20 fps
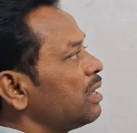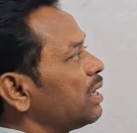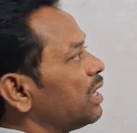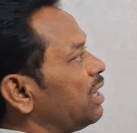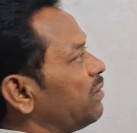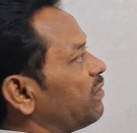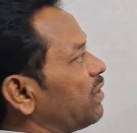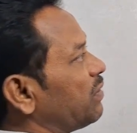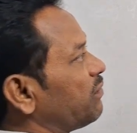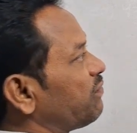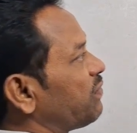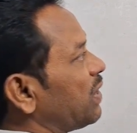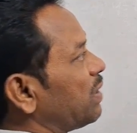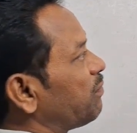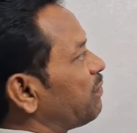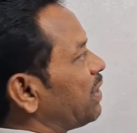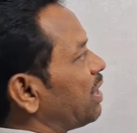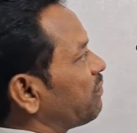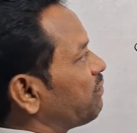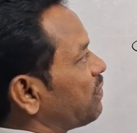Even for
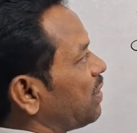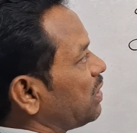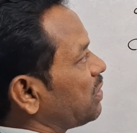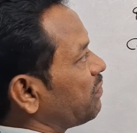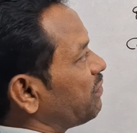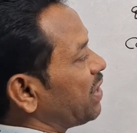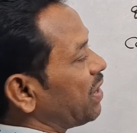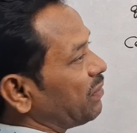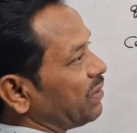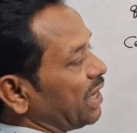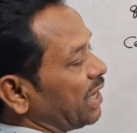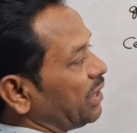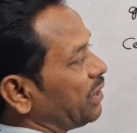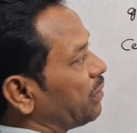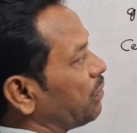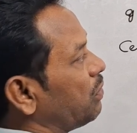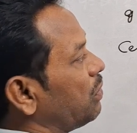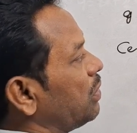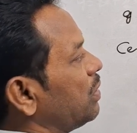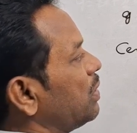f also we have
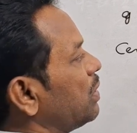negative